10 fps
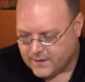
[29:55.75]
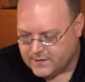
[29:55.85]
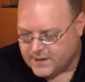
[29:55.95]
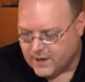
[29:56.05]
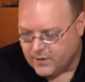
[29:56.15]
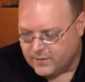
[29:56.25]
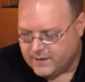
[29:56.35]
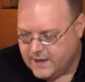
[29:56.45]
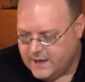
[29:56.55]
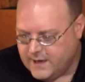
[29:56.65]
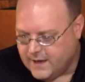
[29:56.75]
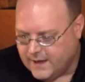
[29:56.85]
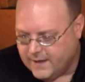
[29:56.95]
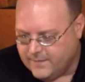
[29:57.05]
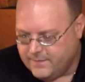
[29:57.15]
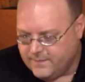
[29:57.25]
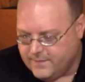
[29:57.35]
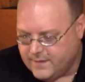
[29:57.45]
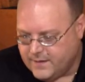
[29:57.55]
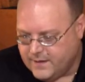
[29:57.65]
so he uh,
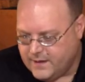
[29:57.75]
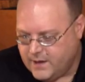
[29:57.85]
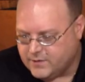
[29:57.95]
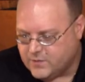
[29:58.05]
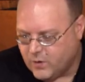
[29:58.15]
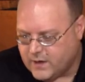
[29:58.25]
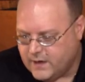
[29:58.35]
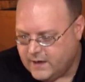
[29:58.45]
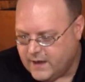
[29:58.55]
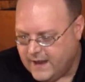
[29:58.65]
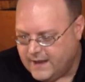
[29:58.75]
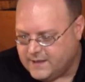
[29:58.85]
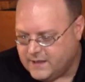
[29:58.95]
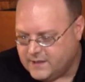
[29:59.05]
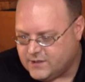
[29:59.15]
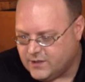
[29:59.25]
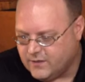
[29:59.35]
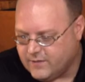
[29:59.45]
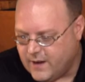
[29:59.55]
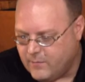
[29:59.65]
he was working as a
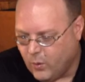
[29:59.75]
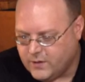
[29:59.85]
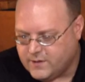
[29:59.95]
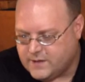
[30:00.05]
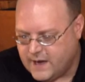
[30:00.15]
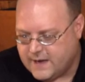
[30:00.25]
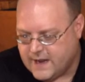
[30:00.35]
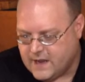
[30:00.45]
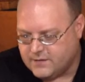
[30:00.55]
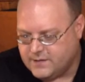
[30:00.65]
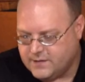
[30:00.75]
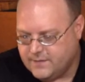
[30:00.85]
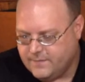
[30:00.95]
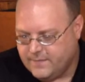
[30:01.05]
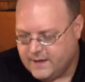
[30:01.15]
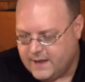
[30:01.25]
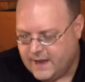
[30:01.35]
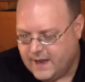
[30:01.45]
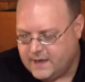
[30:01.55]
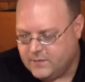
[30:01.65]
server at Morton Steakhouse,
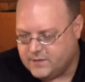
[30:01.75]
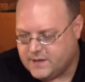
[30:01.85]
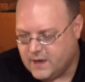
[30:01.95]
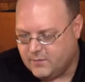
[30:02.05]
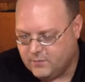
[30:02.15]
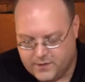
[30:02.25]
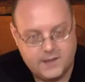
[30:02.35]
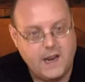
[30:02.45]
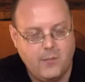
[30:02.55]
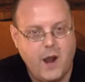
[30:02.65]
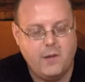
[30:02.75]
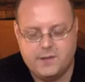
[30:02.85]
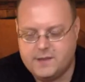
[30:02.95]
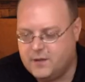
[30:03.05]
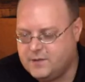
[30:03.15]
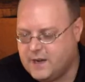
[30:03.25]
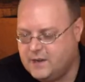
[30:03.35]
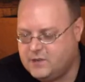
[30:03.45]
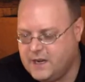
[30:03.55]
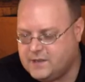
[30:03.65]
and he was telling this guy Brian was telling this
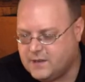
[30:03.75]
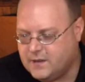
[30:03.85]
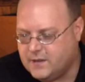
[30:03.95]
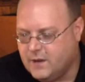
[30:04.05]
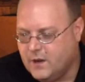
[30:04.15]
guy Jason